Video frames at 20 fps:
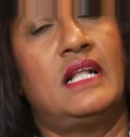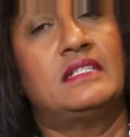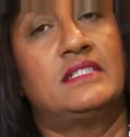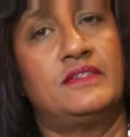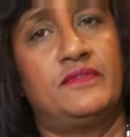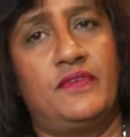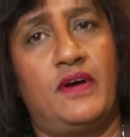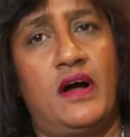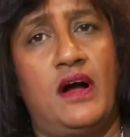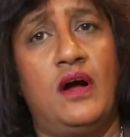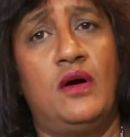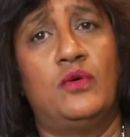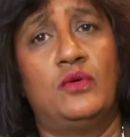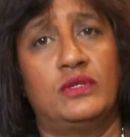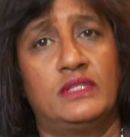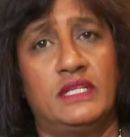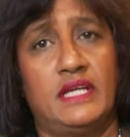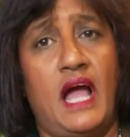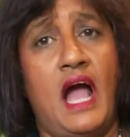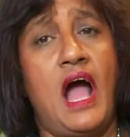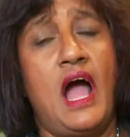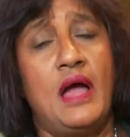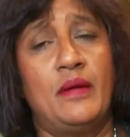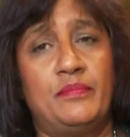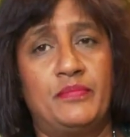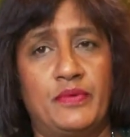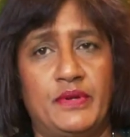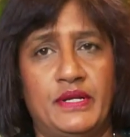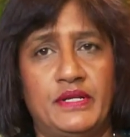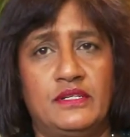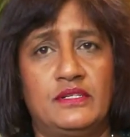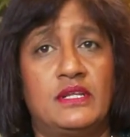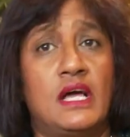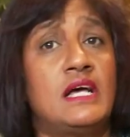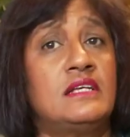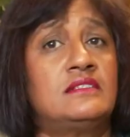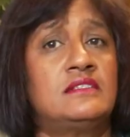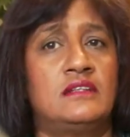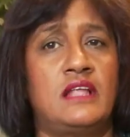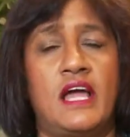cultivar, or the hybrid,
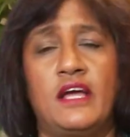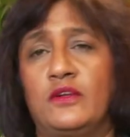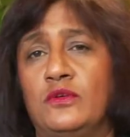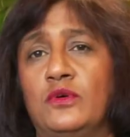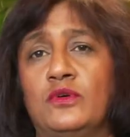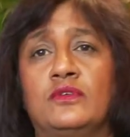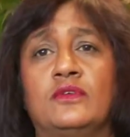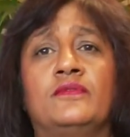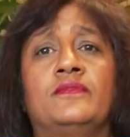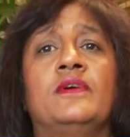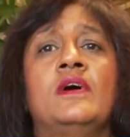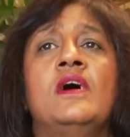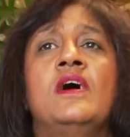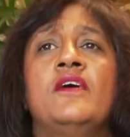does like a lot of